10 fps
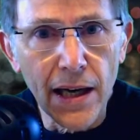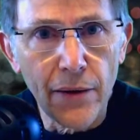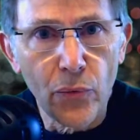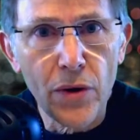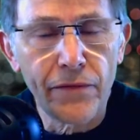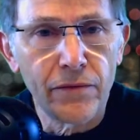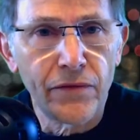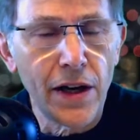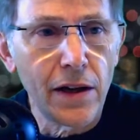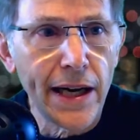we
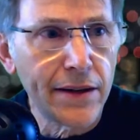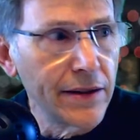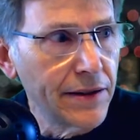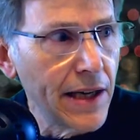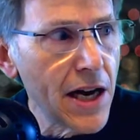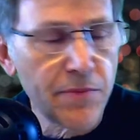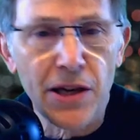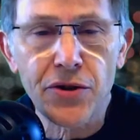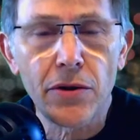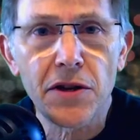felt like, gosh, by
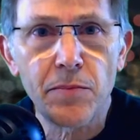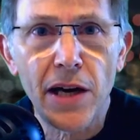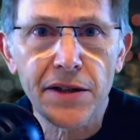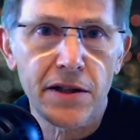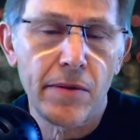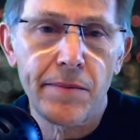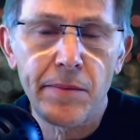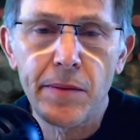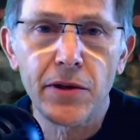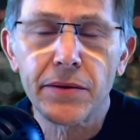showing these boxes, there might be
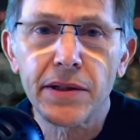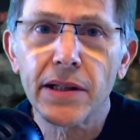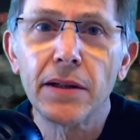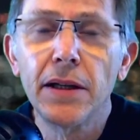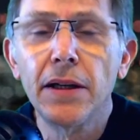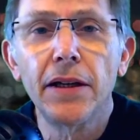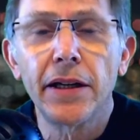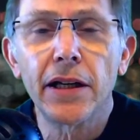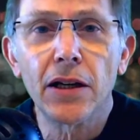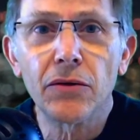people that
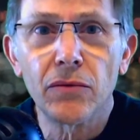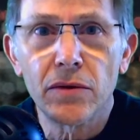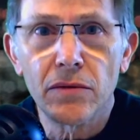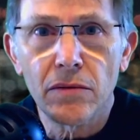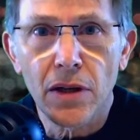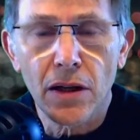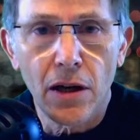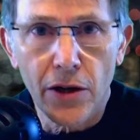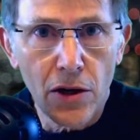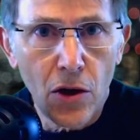
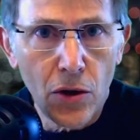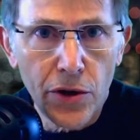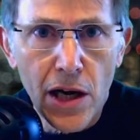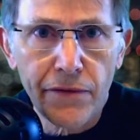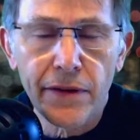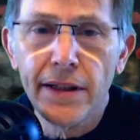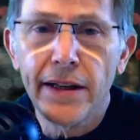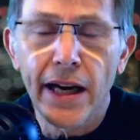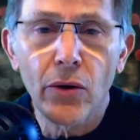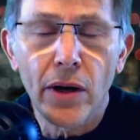are going to hold off
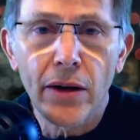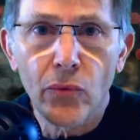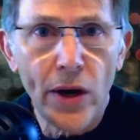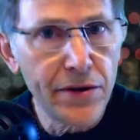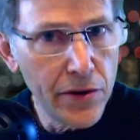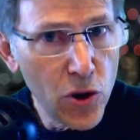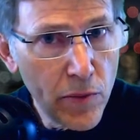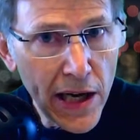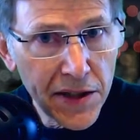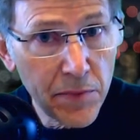and wait till the new
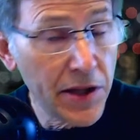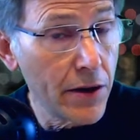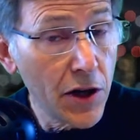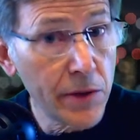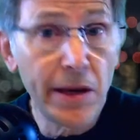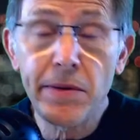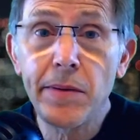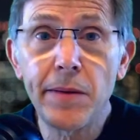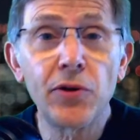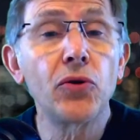boxes, but there also may be
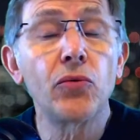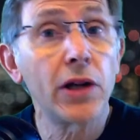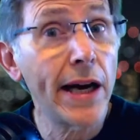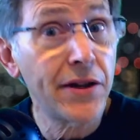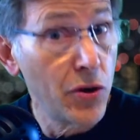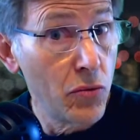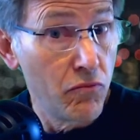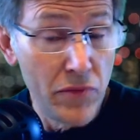people who would like to